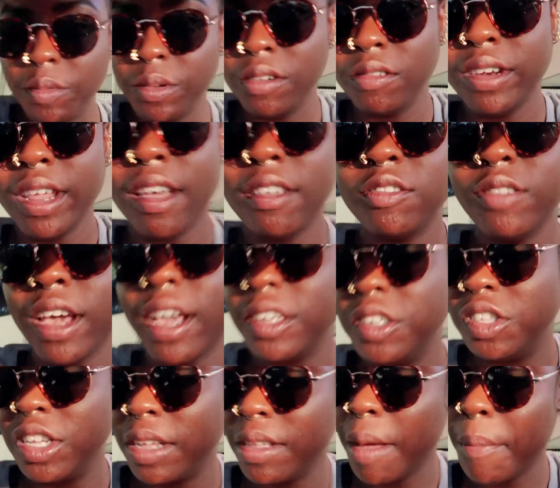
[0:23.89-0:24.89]
the window down so I'm
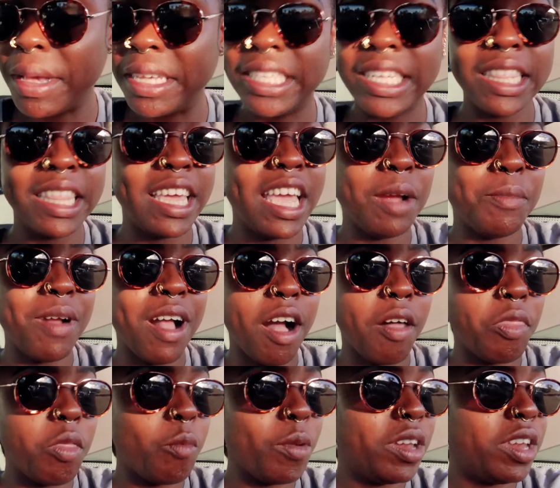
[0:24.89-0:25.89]
gonna stick the camera
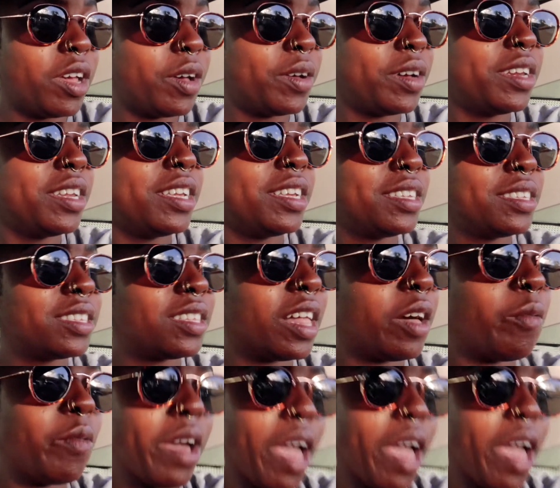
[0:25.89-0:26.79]
out the window, honey, so that